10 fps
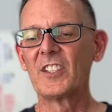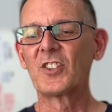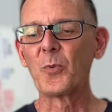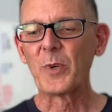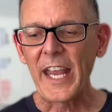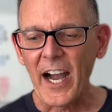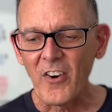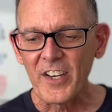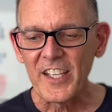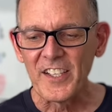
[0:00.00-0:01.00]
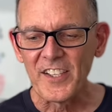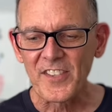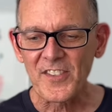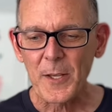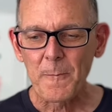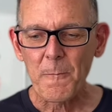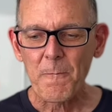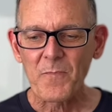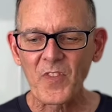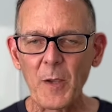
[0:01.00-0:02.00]
The reality is,
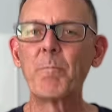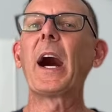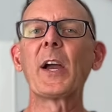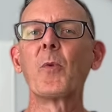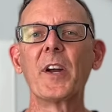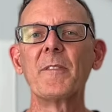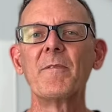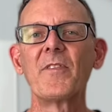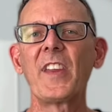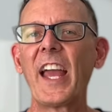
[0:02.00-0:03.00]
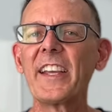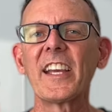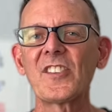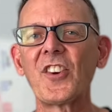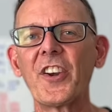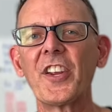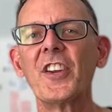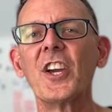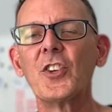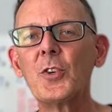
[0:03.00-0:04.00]
buy one and get
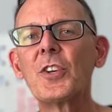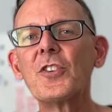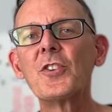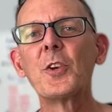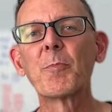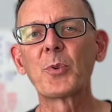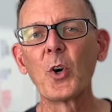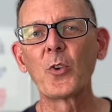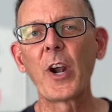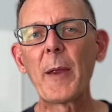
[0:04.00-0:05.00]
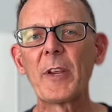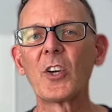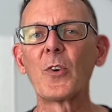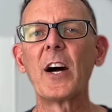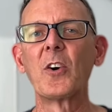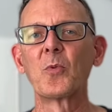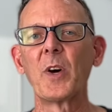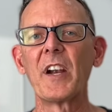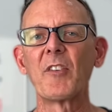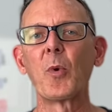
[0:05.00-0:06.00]
started. You can do your programming around
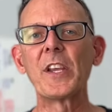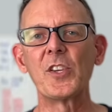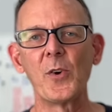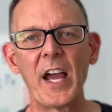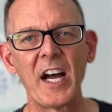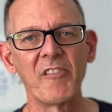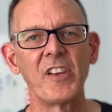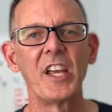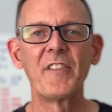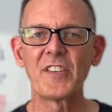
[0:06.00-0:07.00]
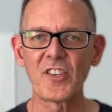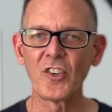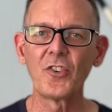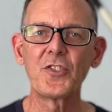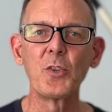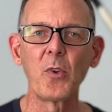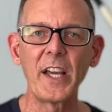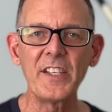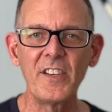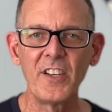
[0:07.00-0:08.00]
whatever weight you have. If it's a little too
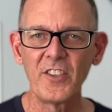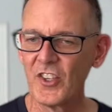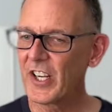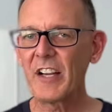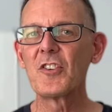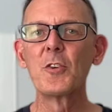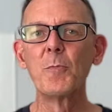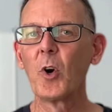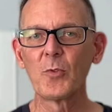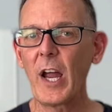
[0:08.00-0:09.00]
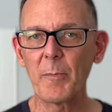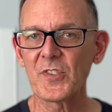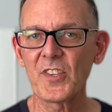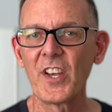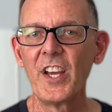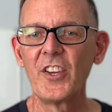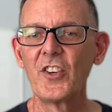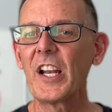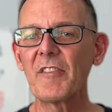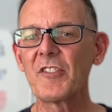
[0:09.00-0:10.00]
light, you're gonna have to do more reps.
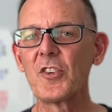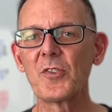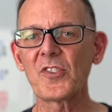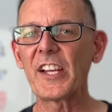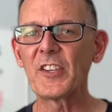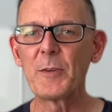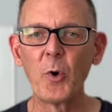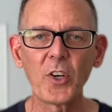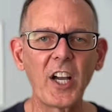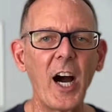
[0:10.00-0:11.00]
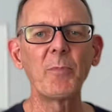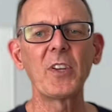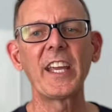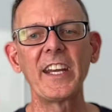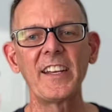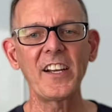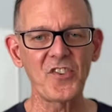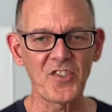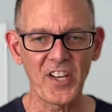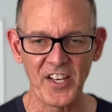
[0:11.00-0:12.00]
You're gonna have to do slightly more complicated
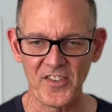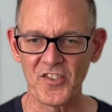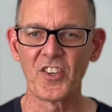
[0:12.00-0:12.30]
exercises.